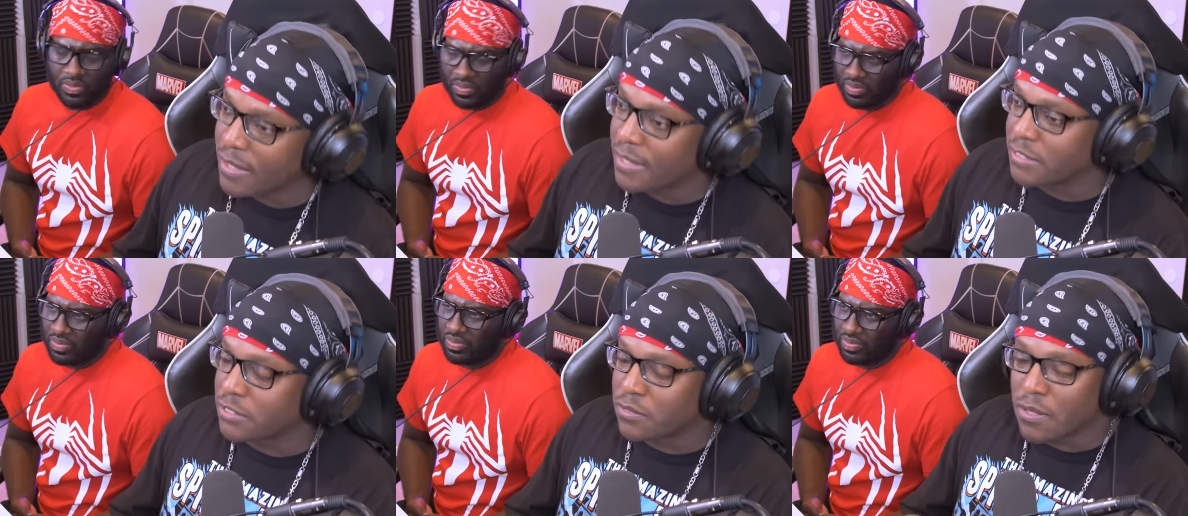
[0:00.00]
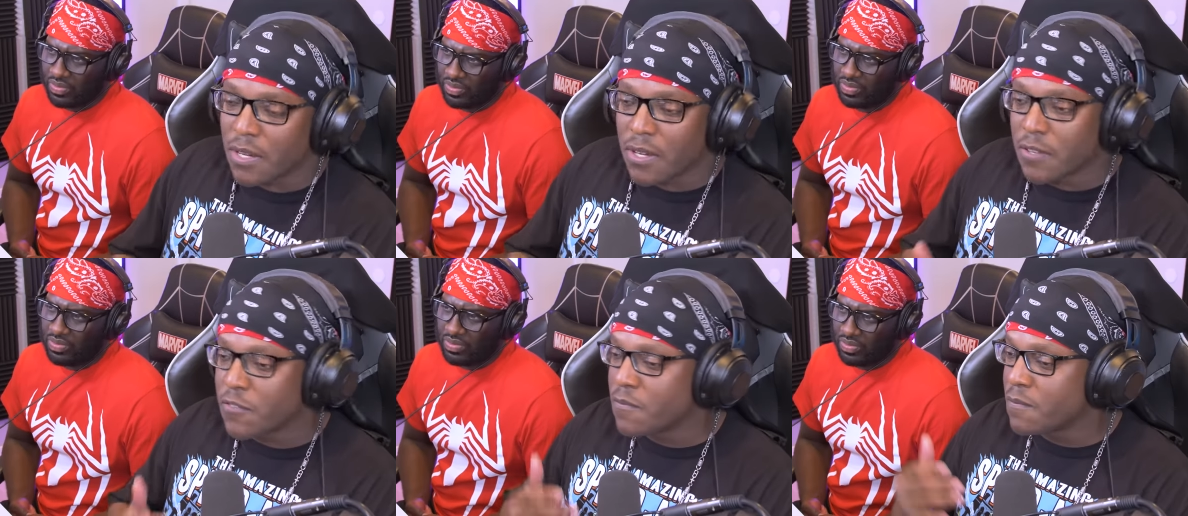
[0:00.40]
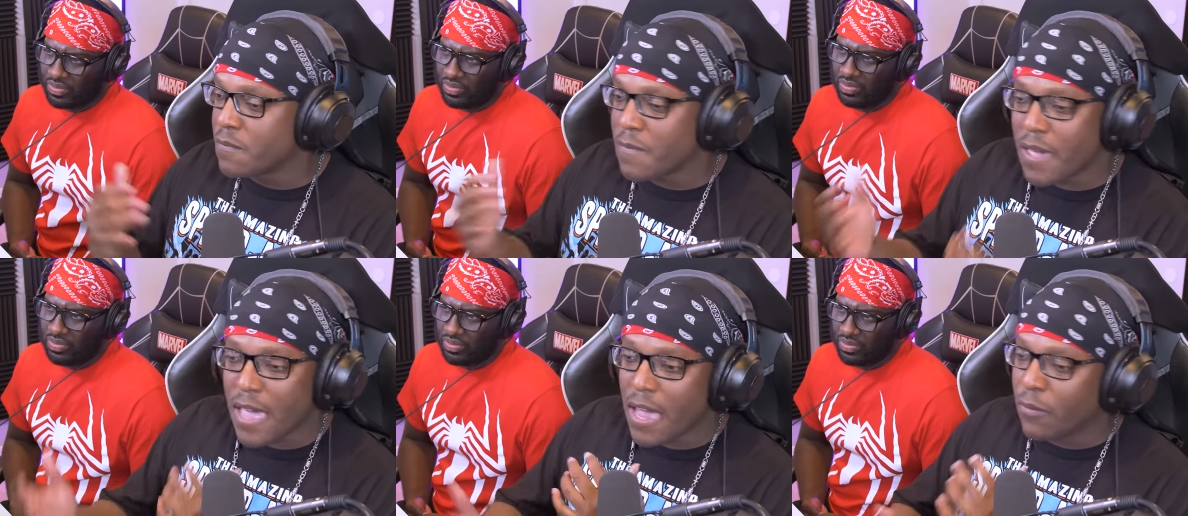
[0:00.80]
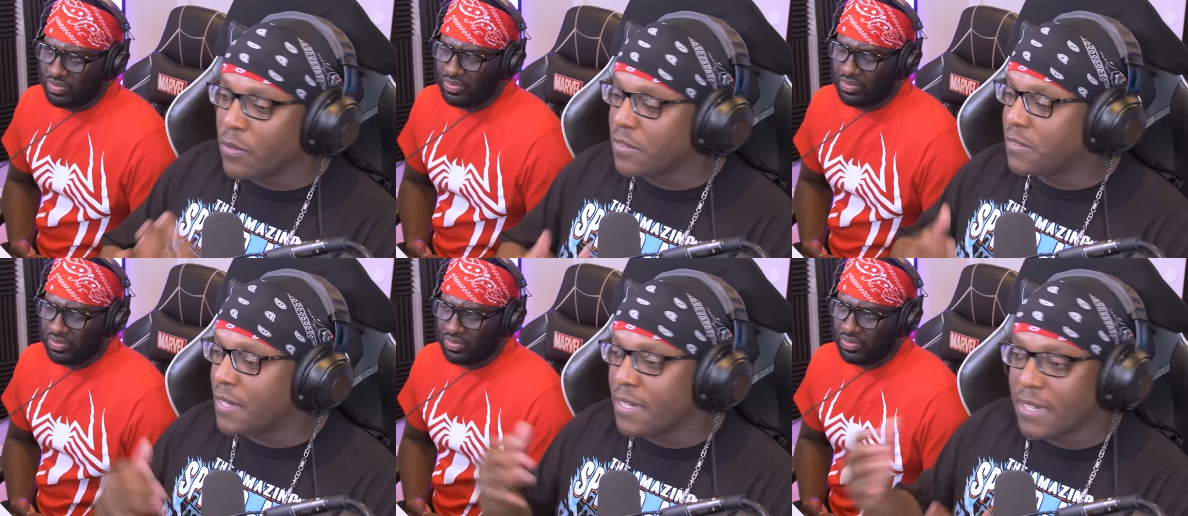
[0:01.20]
Speaker 1: It's
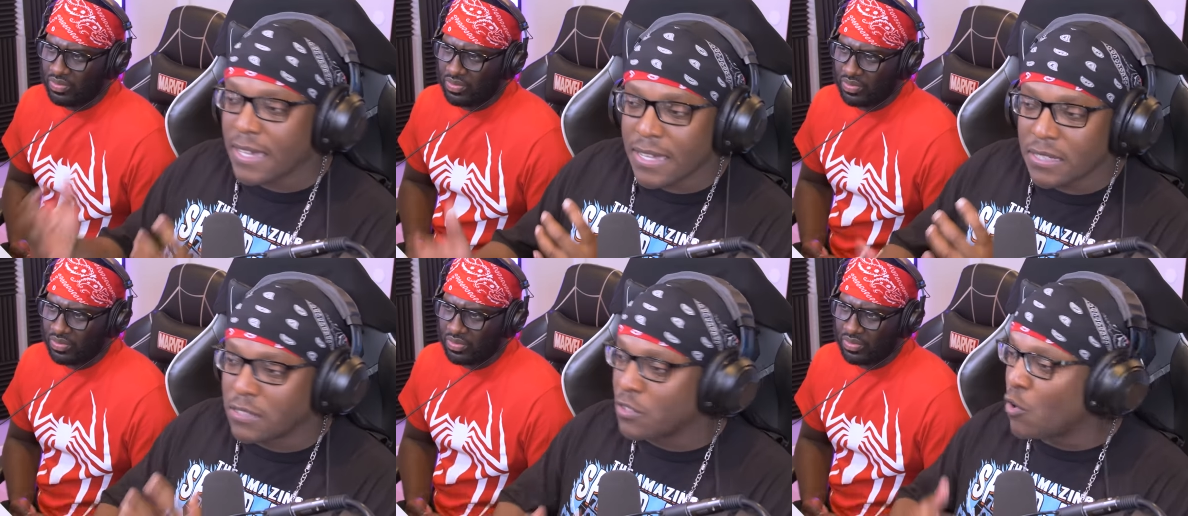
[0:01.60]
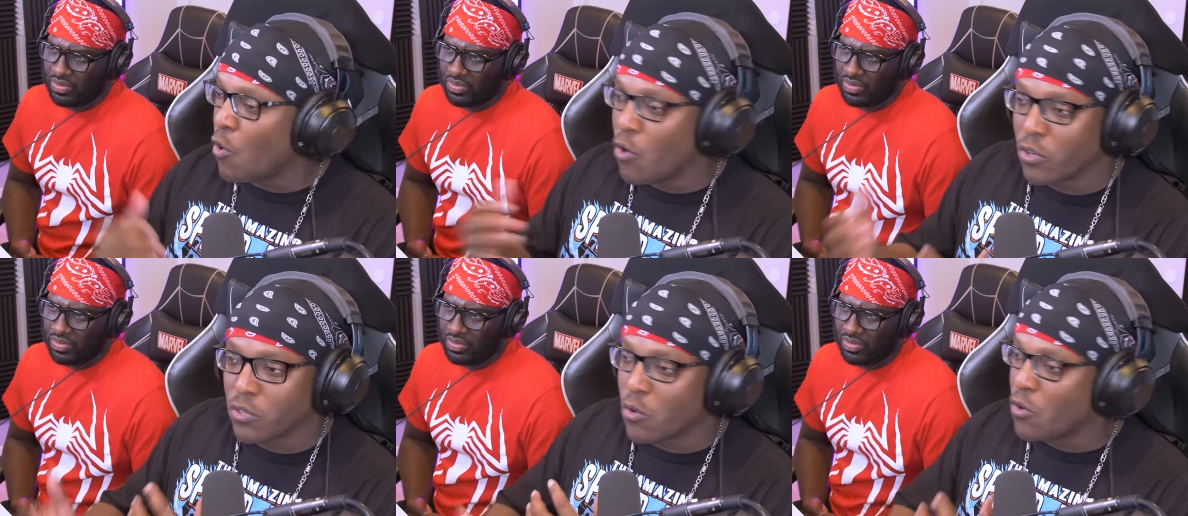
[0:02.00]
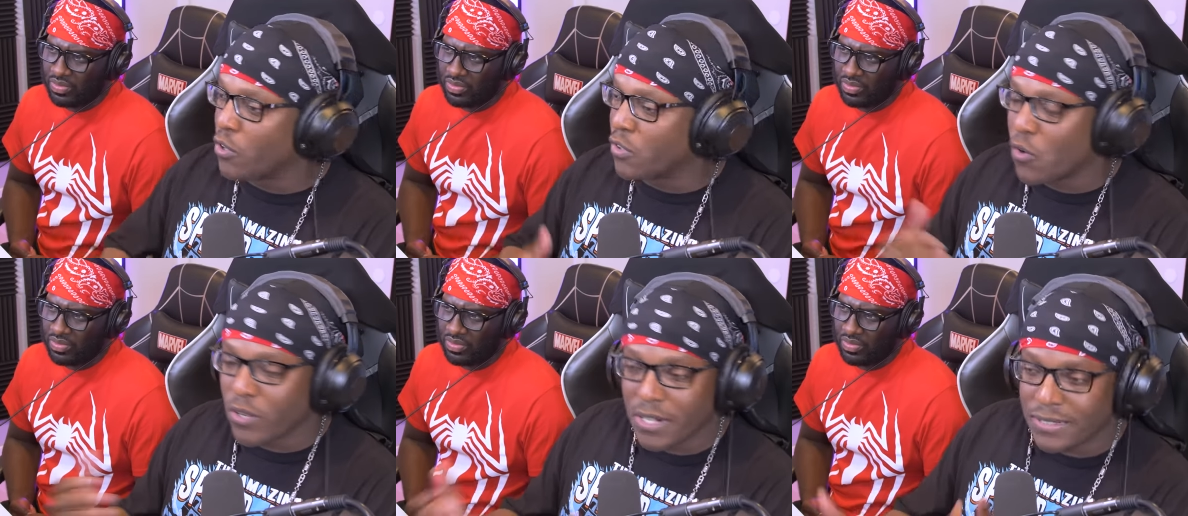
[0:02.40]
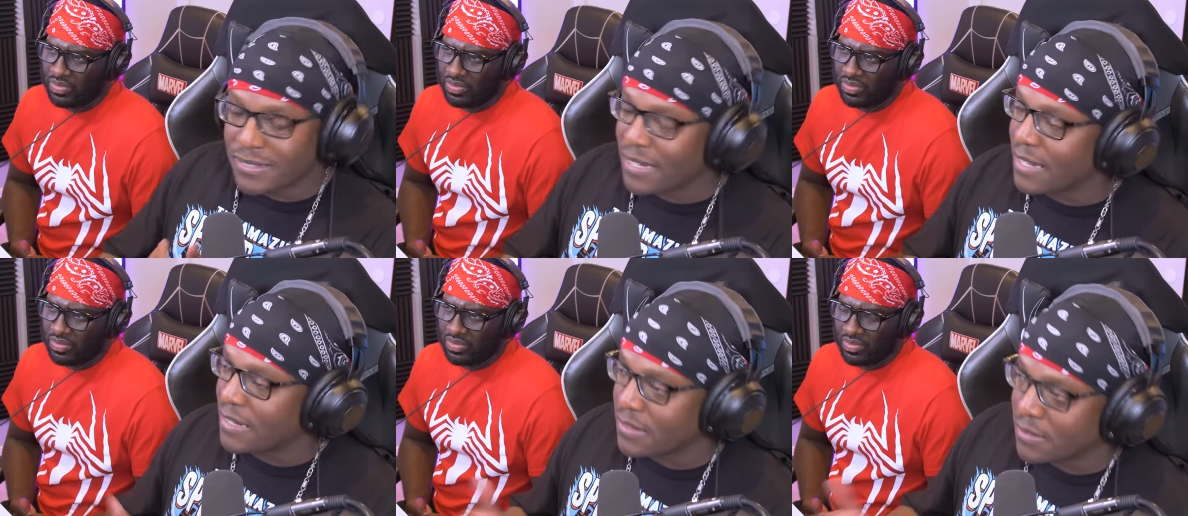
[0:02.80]
everything hitting on a
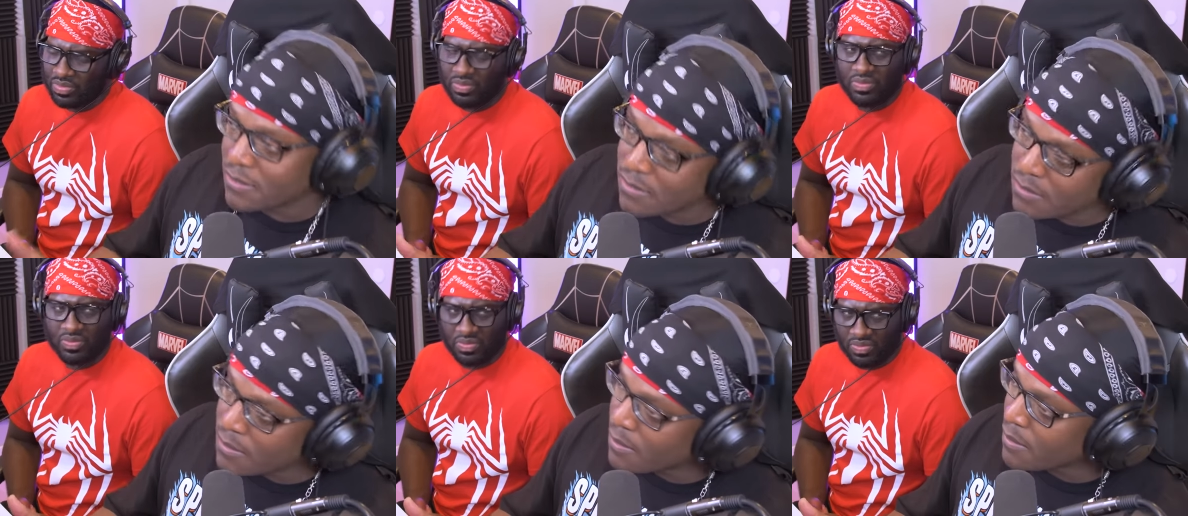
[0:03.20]
10.